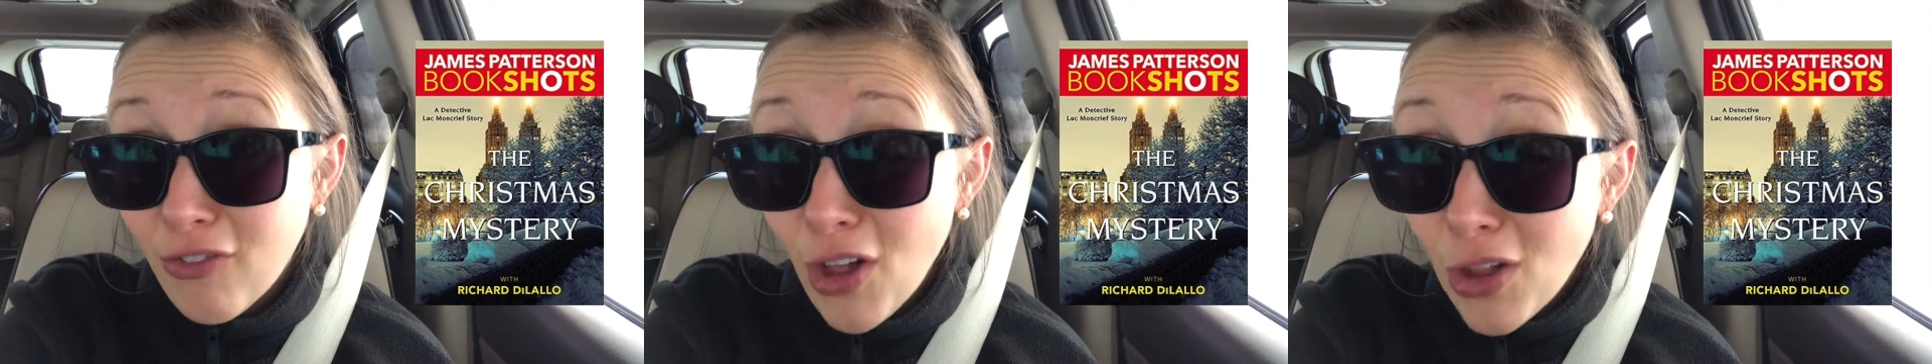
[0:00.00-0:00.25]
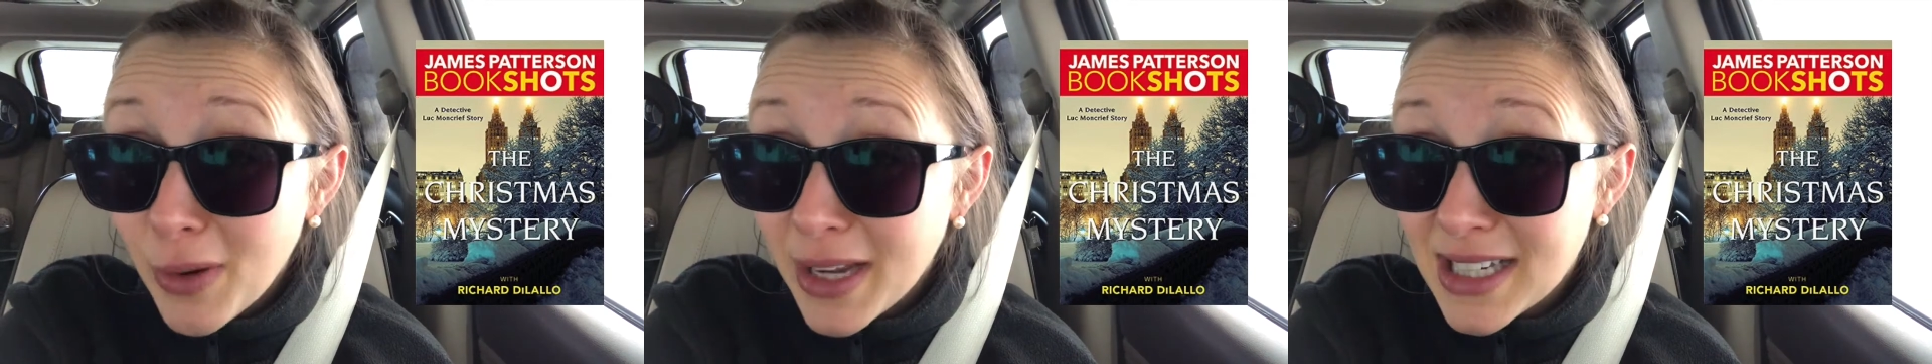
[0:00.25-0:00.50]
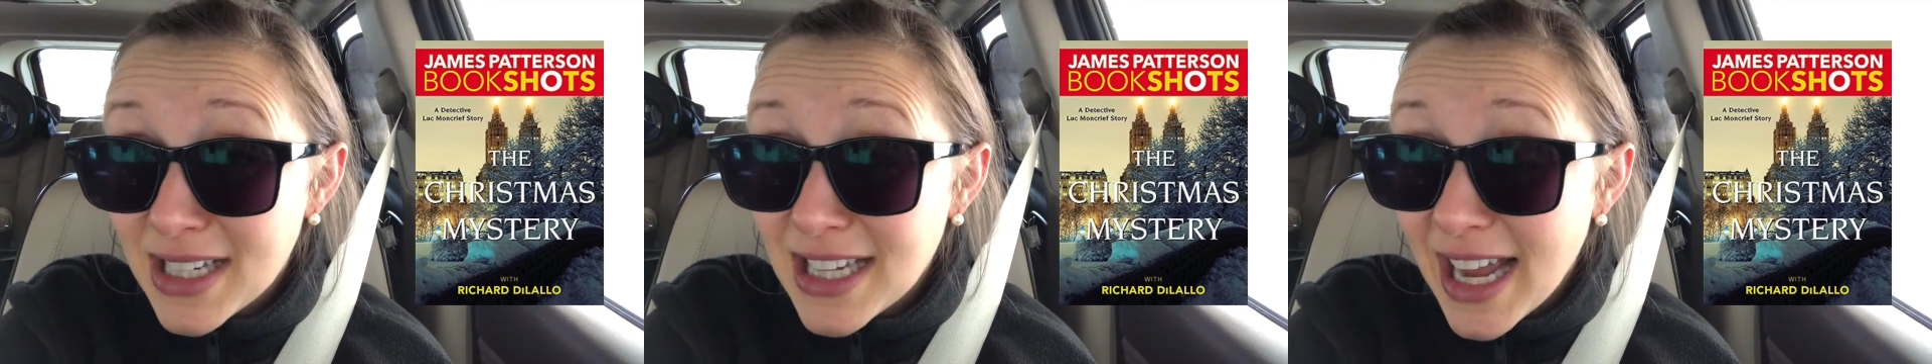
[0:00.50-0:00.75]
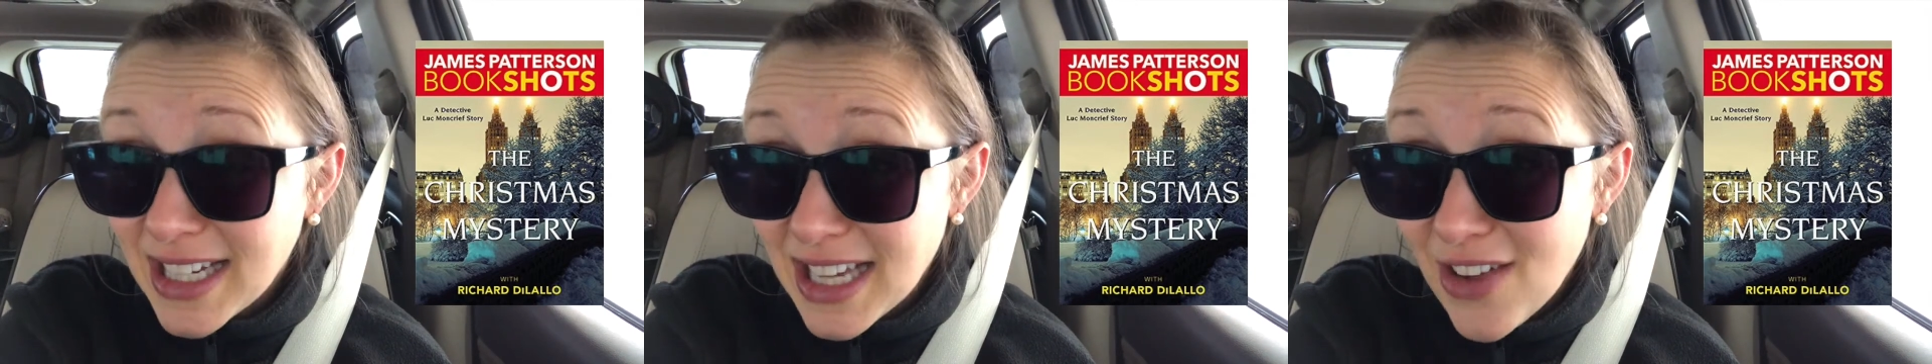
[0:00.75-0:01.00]
following a
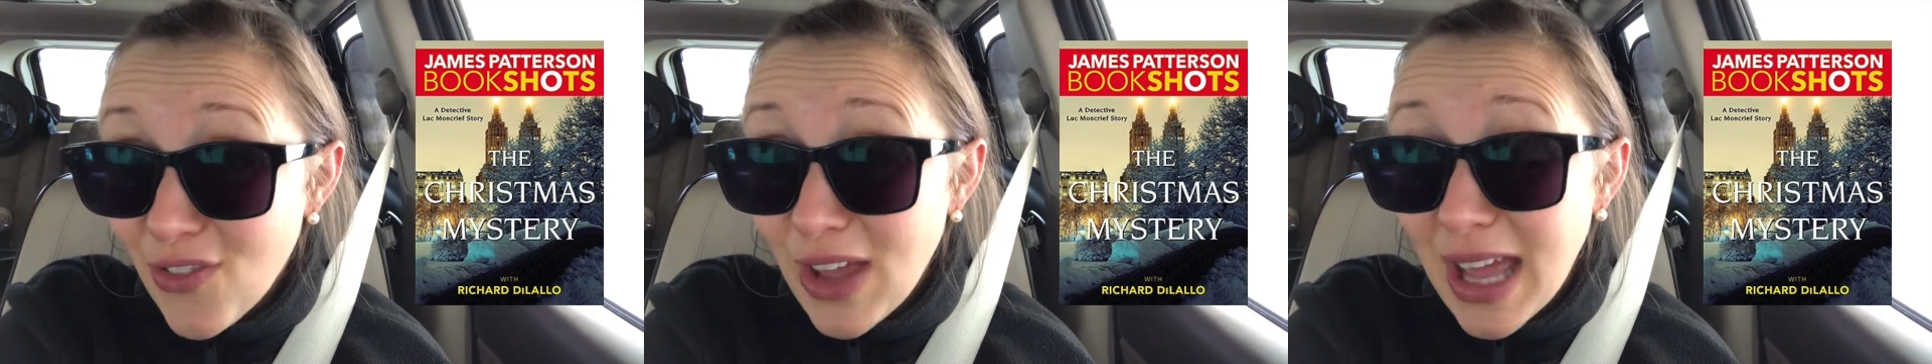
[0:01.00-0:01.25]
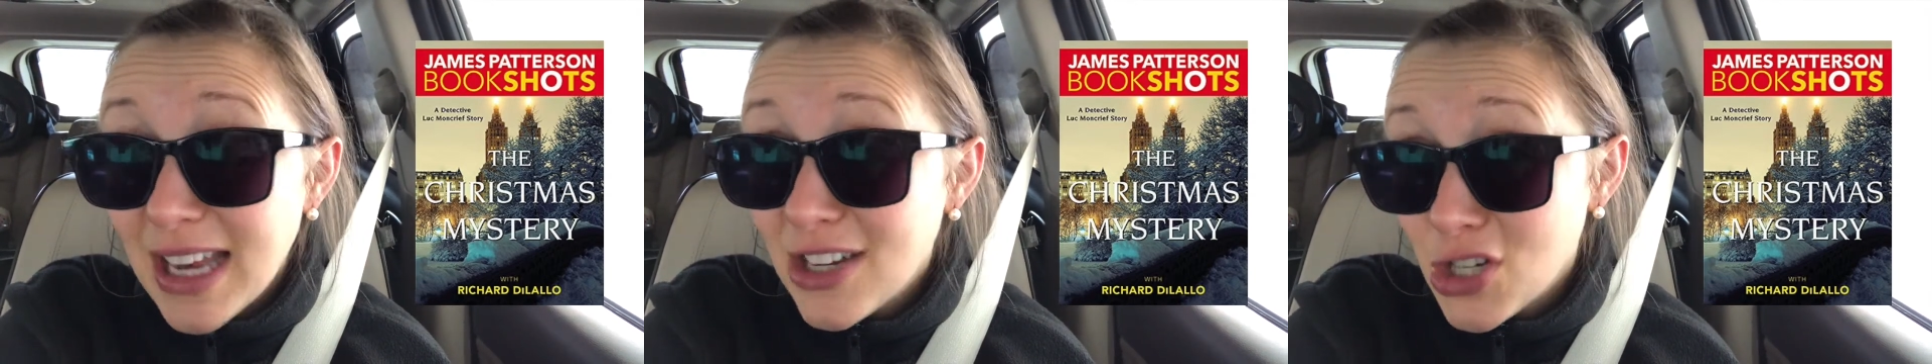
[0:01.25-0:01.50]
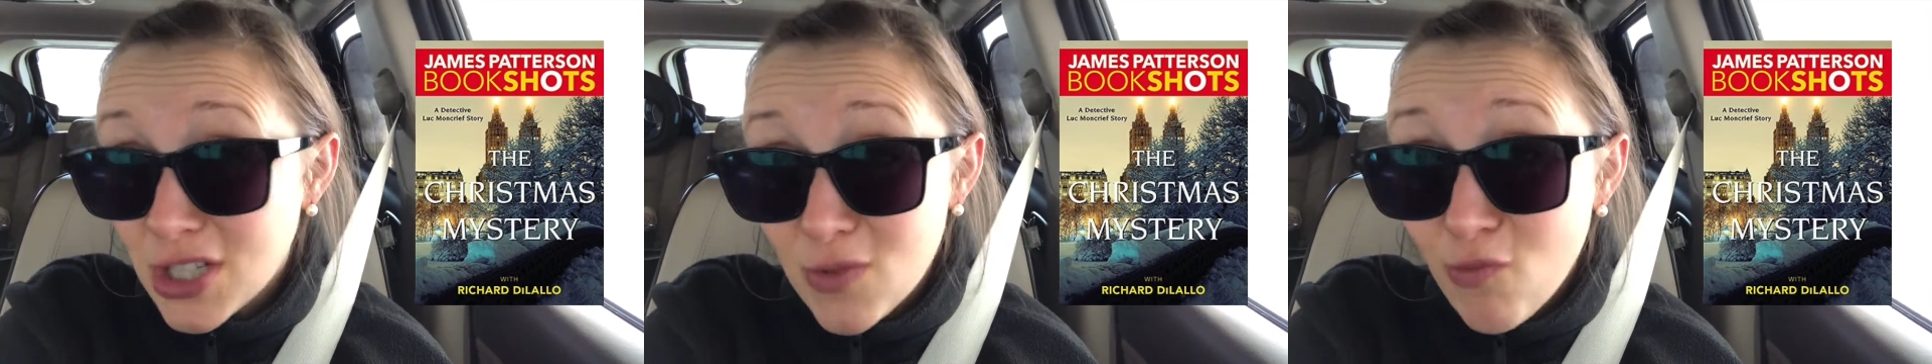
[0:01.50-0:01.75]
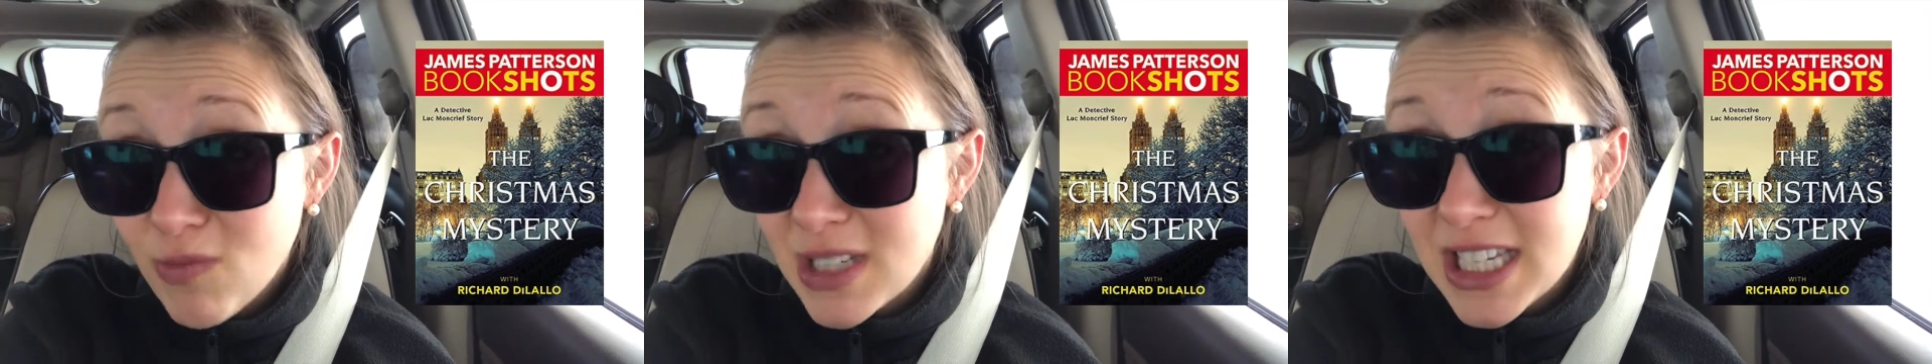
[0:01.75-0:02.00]
detective and just
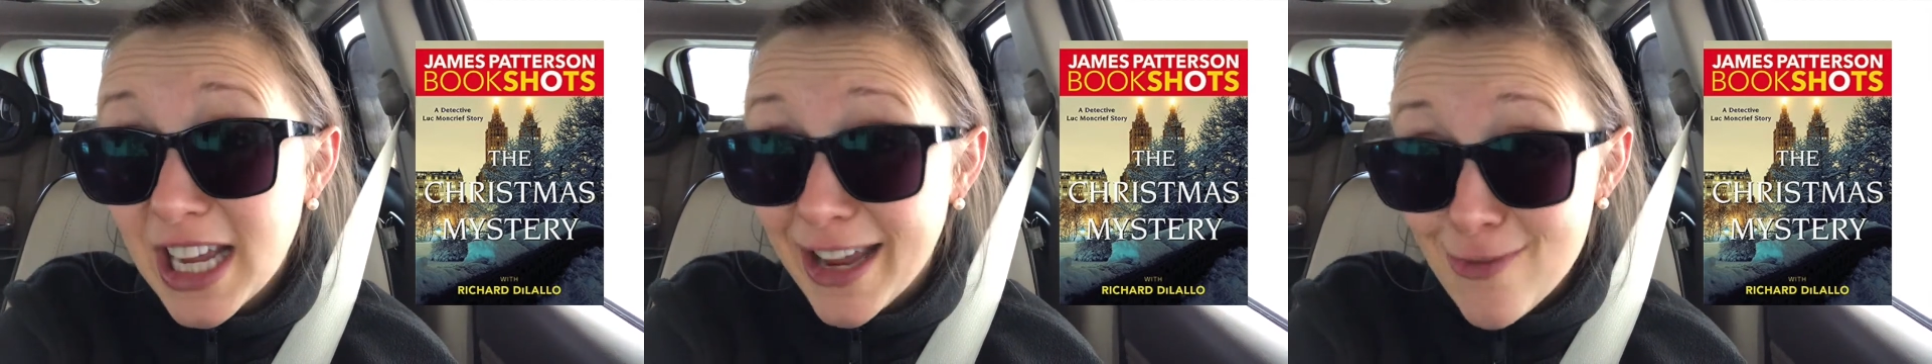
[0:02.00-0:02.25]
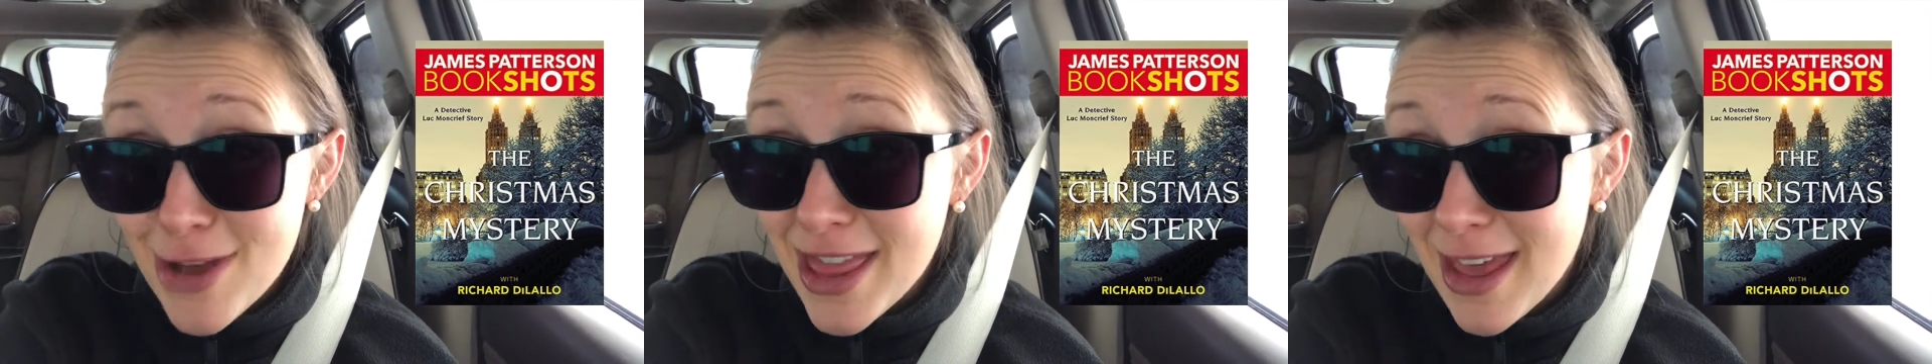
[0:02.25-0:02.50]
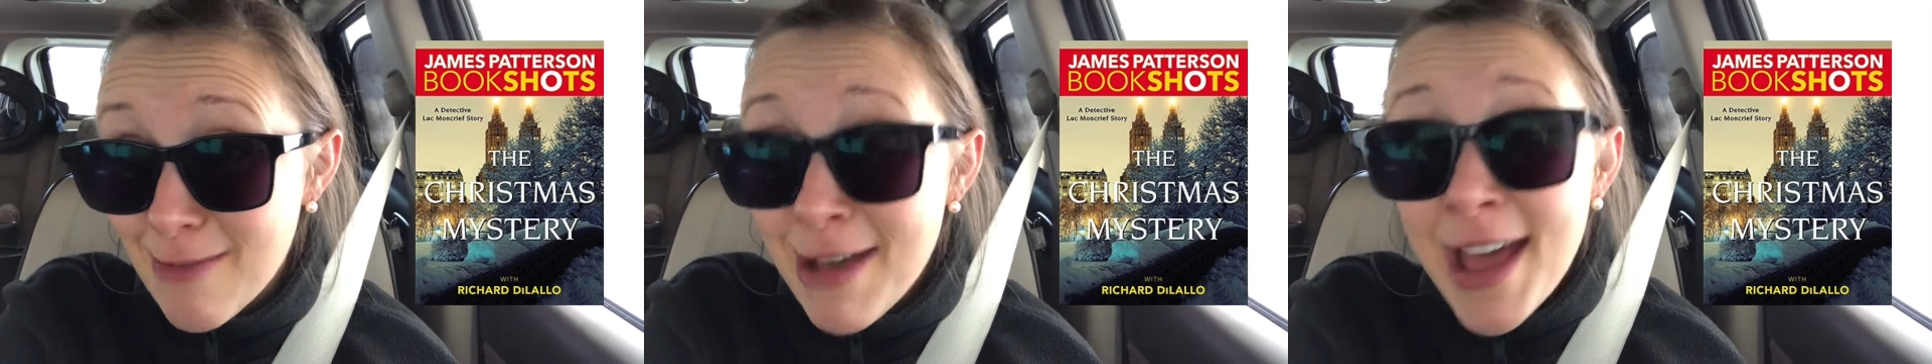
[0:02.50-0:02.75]
sticking with him,